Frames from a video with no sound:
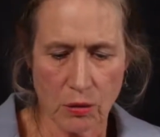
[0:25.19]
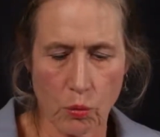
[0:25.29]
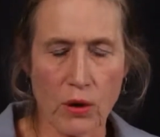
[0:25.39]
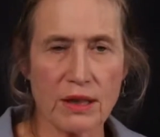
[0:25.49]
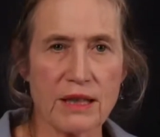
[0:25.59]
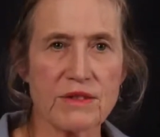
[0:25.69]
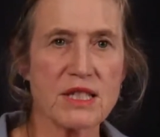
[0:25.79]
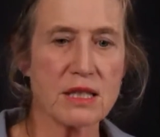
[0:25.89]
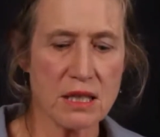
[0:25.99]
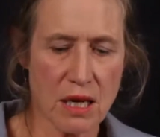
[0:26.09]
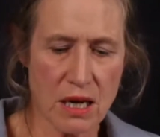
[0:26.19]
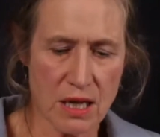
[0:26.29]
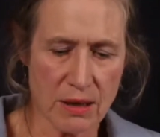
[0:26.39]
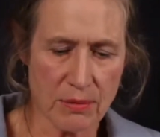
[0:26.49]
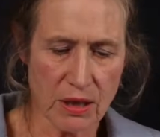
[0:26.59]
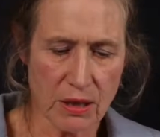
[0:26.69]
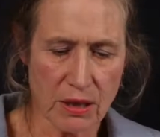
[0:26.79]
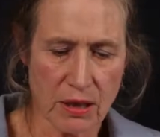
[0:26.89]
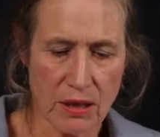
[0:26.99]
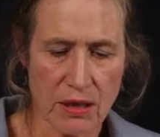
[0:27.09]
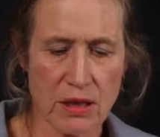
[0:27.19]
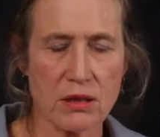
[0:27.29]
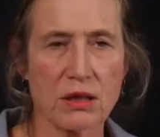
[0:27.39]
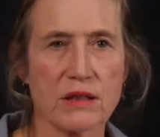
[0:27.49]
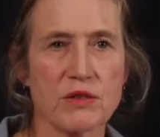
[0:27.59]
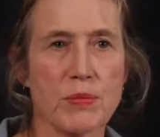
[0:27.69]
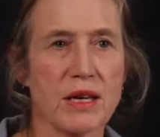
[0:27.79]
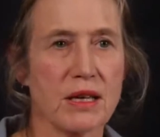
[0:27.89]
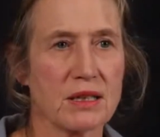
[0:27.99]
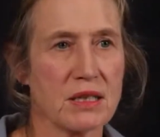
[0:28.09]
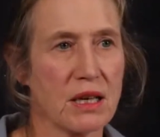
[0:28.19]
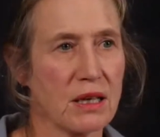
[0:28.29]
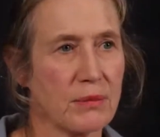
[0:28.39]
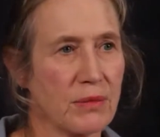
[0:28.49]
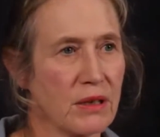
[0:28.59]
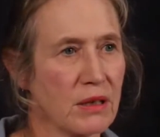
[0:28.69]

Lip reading: One lives in time, the other lives beyond time.